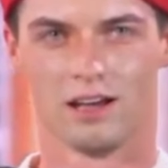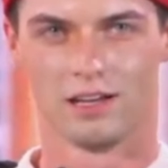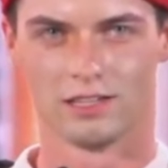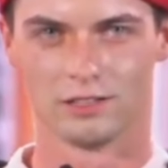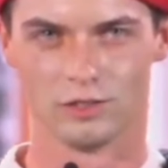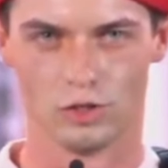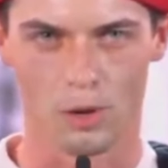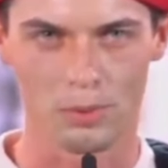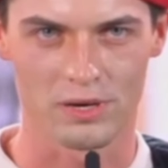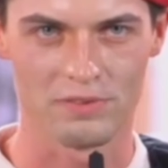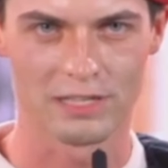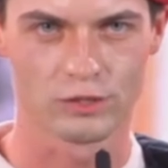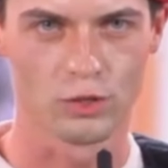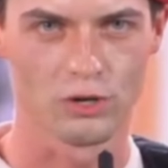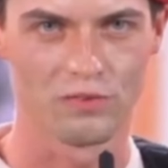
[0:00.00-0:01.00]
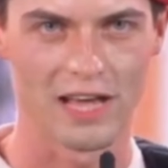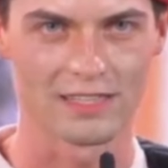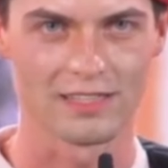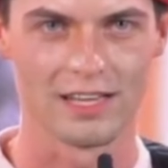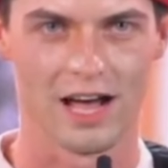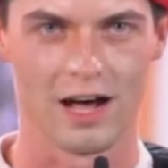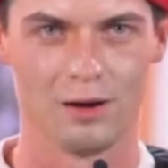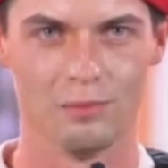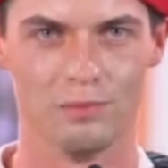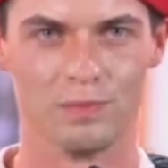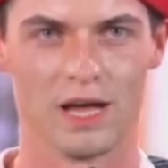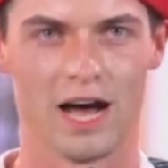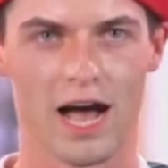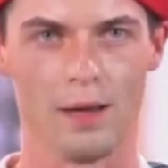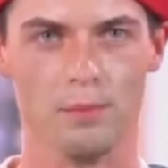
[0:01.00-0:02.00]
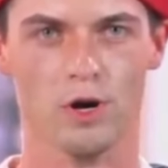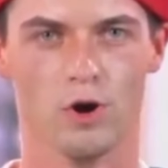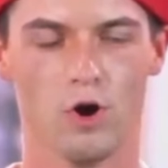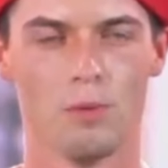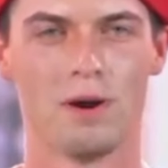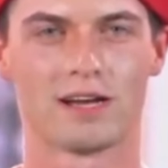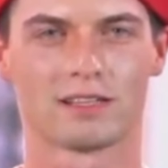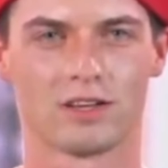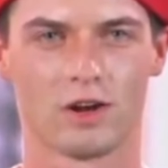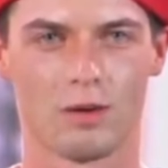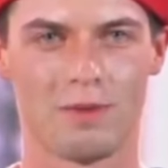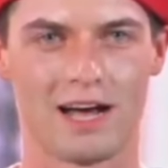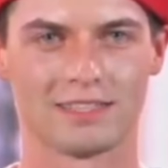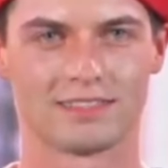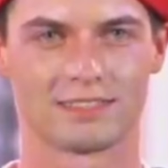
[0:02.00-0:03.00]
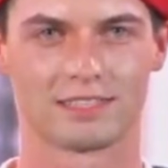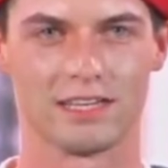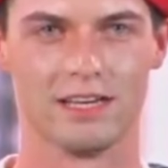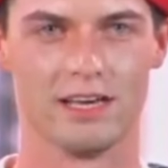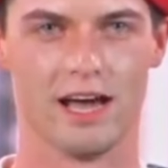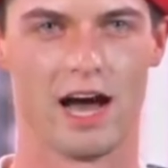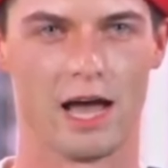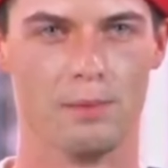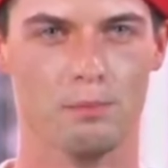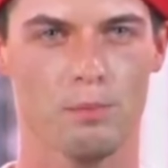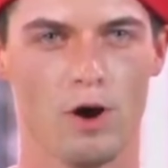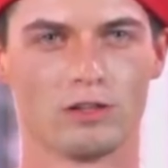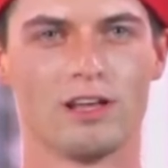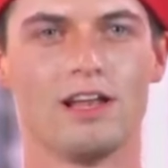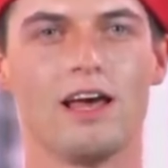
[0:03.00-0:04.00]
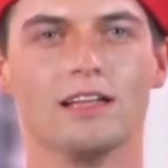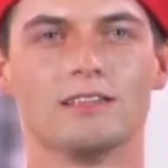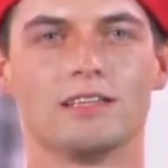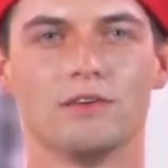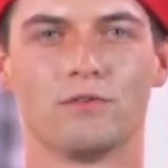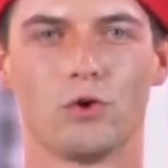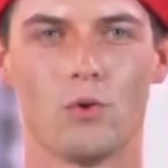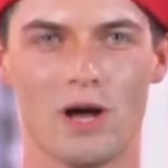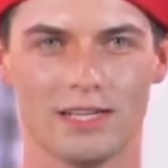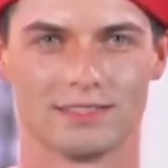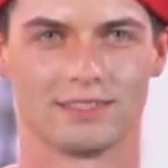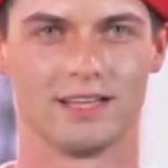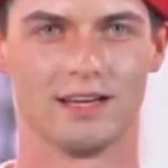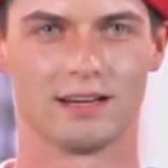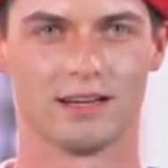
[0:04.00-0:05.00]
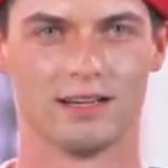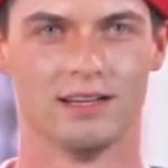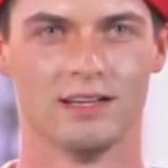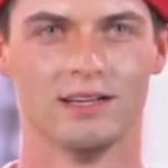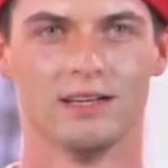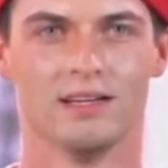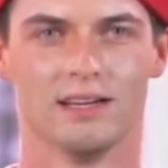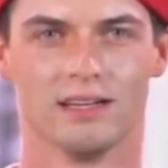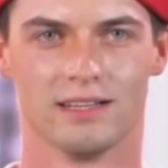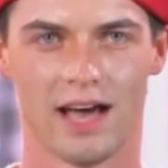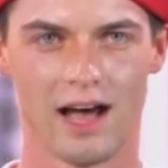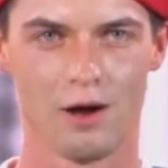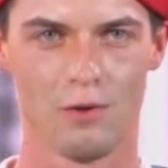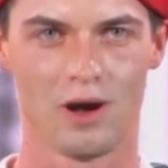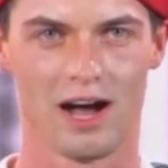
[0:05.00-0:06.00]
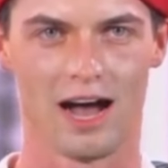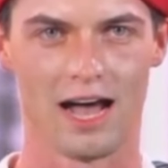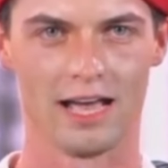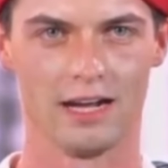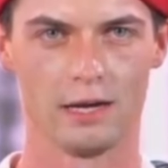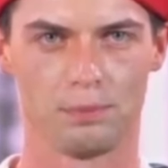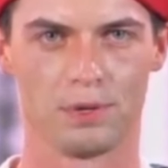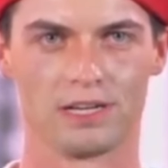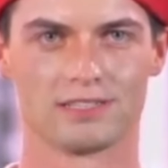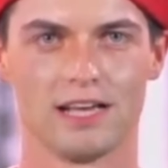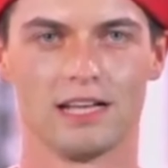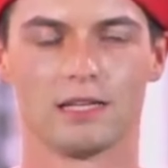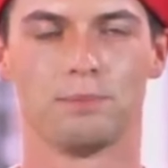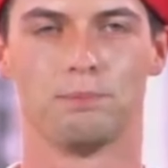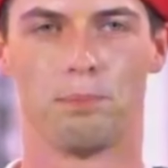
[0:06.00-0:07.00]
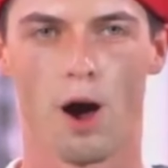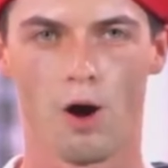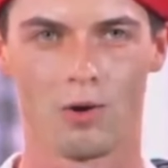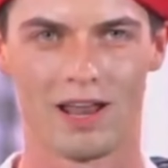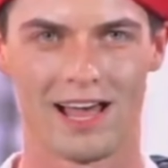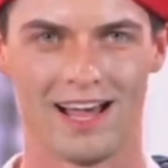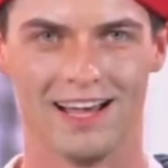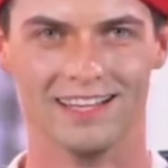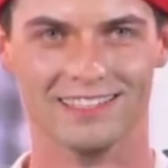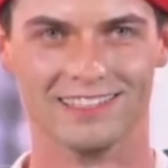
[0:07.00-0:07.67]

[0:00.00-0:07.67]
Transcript: Dobry wieczór Vietnam. I'm Hubert Gromacki. I'm model and influencer. Now I represent Poland.